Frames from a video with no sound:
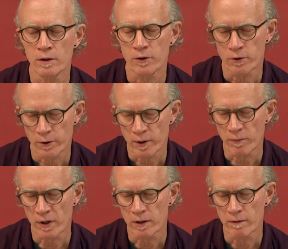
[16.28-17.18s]

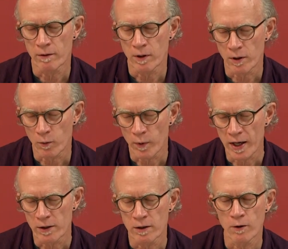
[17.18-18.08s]
treatment
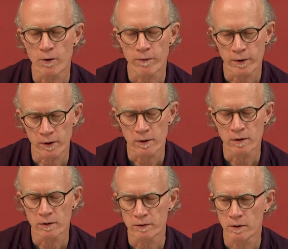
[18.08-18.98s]
went over
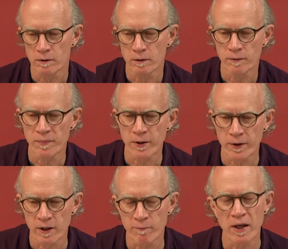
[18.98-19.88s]
a
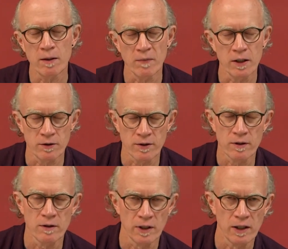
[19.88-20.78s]
period of many
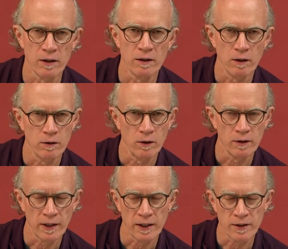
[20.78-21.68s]
months
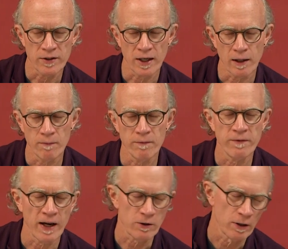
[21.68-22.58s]
in the same
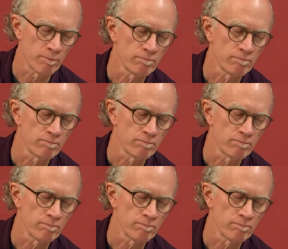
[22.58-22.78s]
fashion.